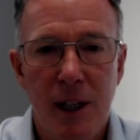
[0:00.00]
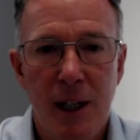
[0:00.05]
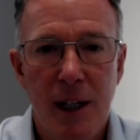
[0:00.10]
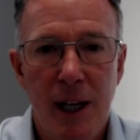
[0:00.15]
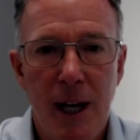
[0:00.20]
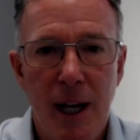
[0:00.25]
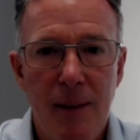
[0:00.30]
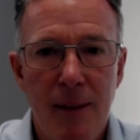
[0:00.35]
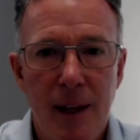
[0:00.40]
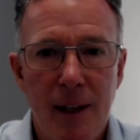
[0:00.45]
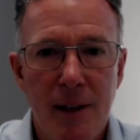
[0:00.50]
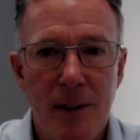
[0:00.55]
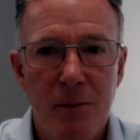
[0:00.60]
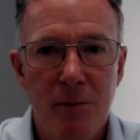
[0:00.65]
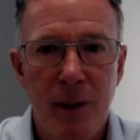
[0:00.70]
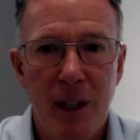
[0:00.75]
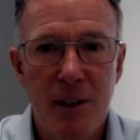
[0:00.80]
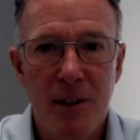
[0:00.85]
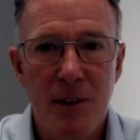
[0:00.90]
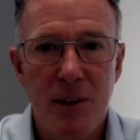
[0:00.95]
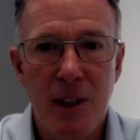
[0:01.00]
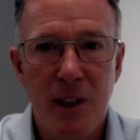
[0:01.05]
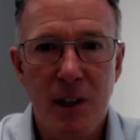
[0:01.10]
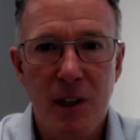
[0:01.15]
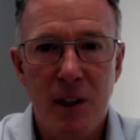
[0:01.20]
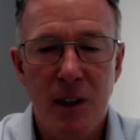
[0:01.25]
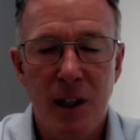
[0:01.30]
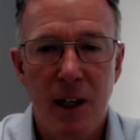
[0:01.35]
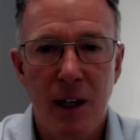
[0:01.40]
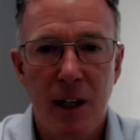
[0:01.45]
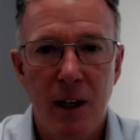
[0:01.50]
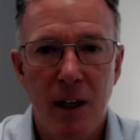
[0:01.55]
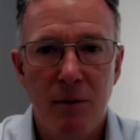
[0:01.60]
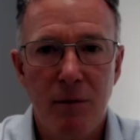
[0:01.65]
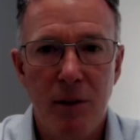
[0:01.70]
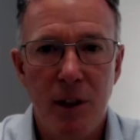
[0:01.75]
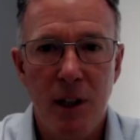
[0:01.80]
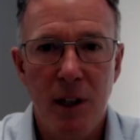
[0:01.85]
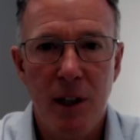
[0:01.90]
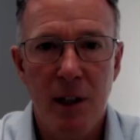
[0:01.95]
and that's about 6.5
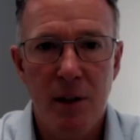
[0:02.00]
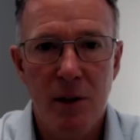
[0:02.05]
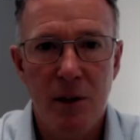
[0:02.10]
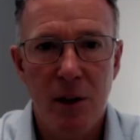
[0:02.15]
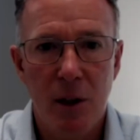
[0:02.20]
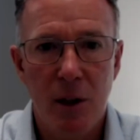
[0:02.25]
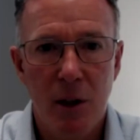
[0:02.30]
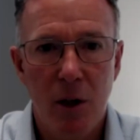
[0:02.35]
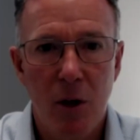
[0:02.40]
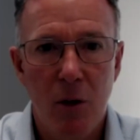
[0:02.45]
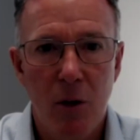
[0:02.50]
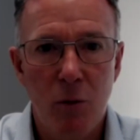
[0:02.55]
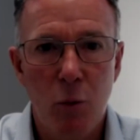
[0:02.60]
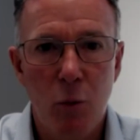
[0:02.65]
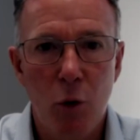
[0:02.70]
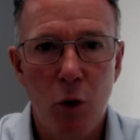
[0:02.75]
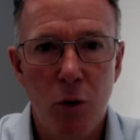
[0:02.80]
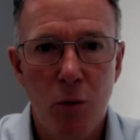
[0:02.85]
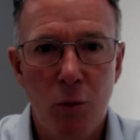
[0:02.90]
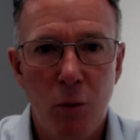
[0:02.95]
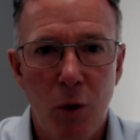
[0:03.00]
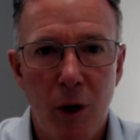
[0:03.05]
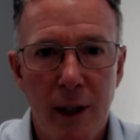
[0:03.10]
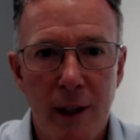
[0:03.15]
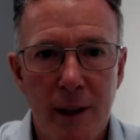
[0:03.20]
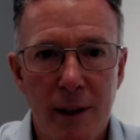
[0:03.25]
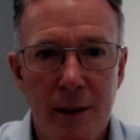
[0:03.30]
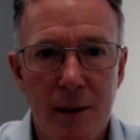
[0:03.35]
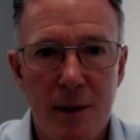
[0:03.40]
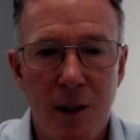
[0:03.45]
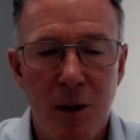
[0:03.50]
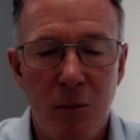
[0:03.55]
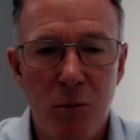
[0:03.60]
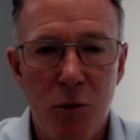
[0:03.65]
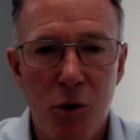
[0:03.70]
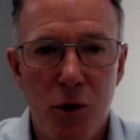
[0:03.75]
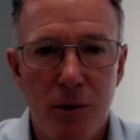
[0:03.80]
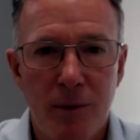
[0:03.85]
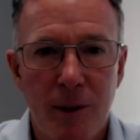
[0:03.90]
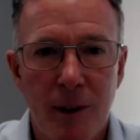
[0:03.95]
years of worldwide
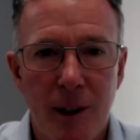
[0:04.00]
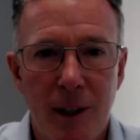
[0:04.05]
consumption.